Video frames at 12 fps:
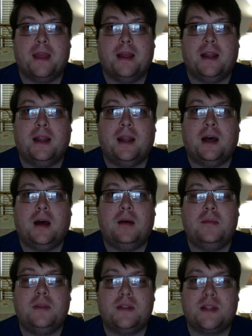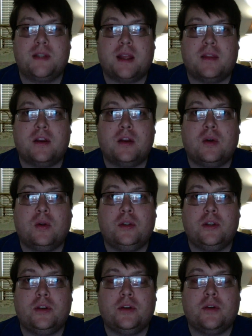Lam is like the
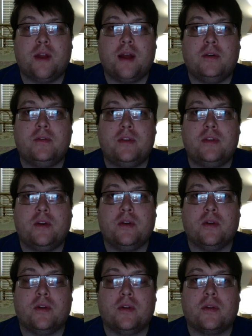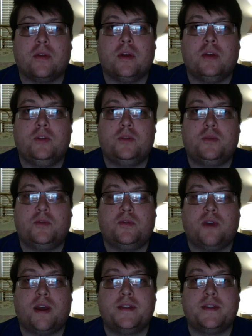golden ground of the earth, which
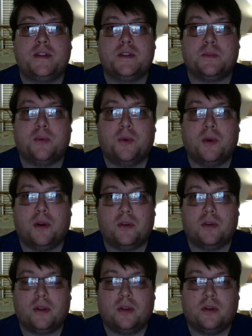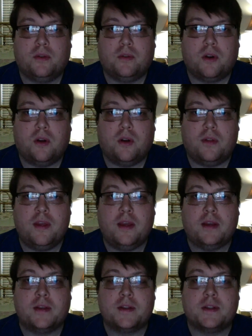provides the support for all
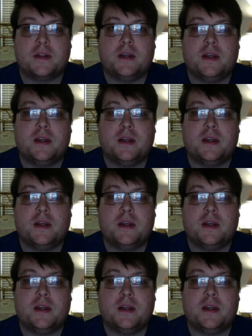things.